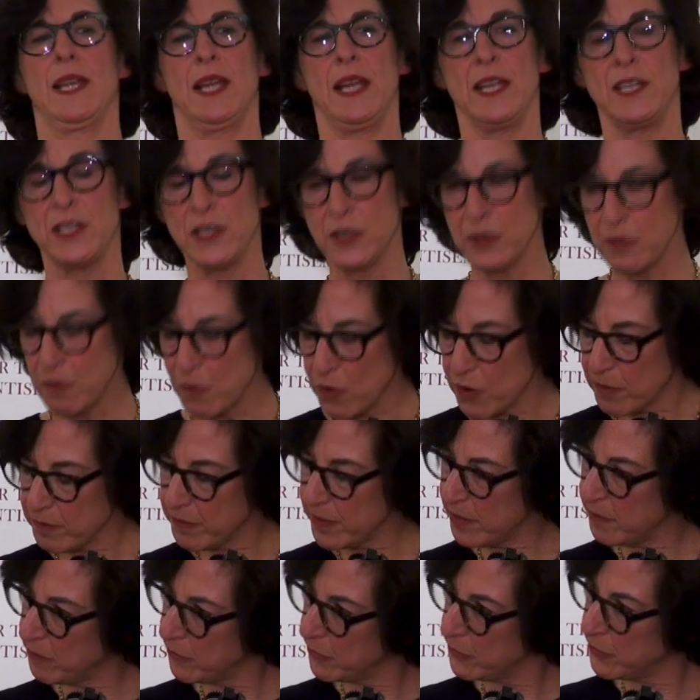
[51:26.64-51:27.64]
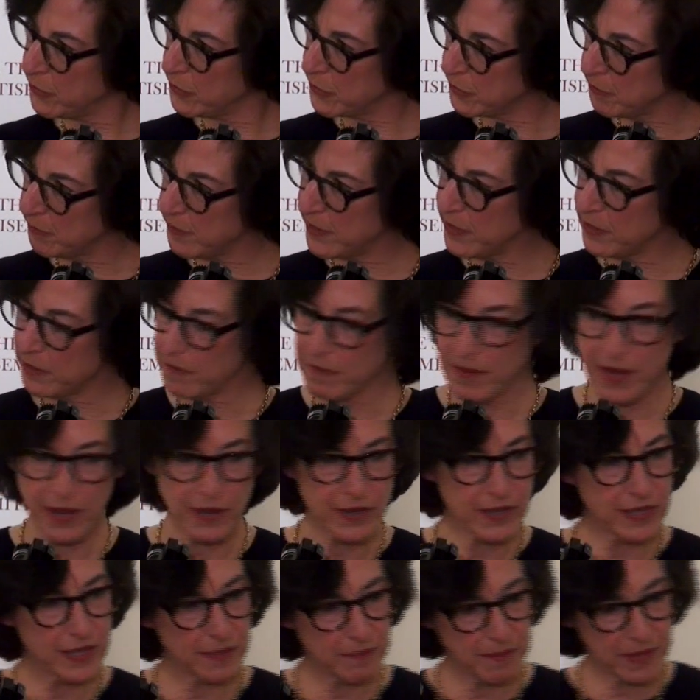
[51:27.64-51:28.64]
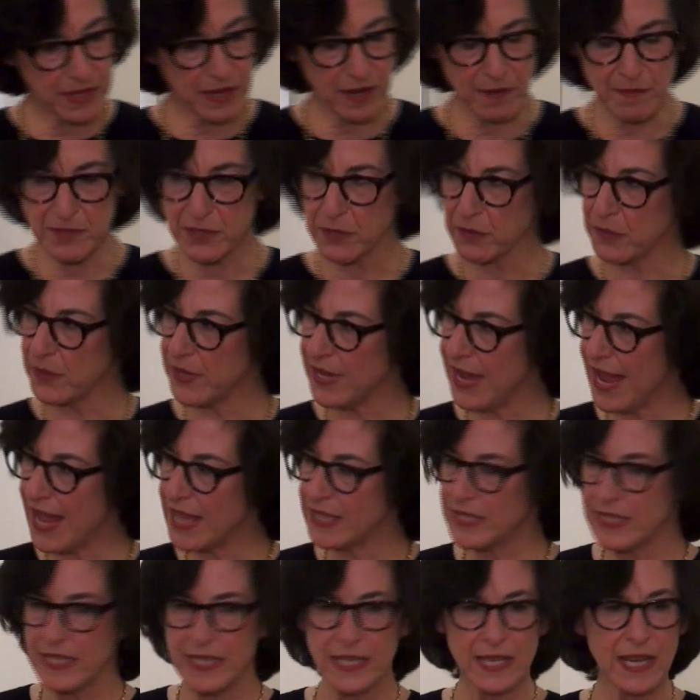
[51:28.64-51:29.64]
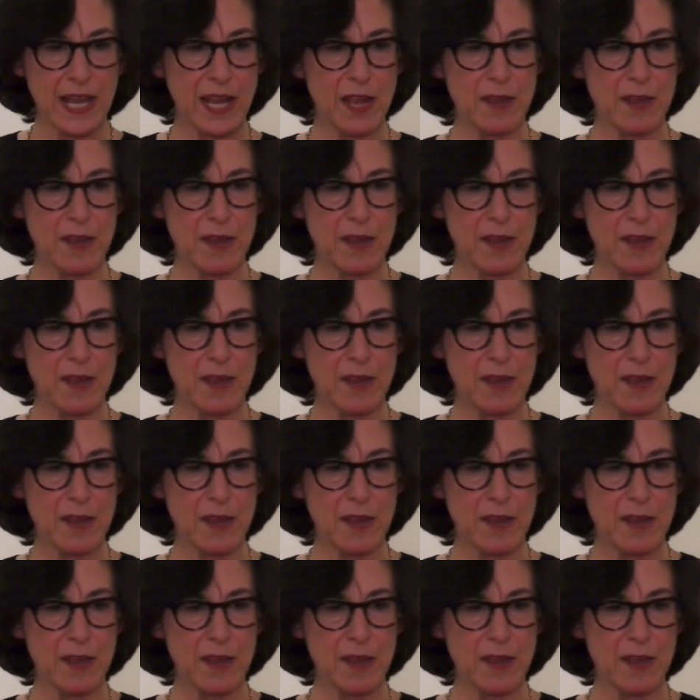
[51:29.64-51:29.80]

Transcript: and to the more people you speak about it, it becomes a reality.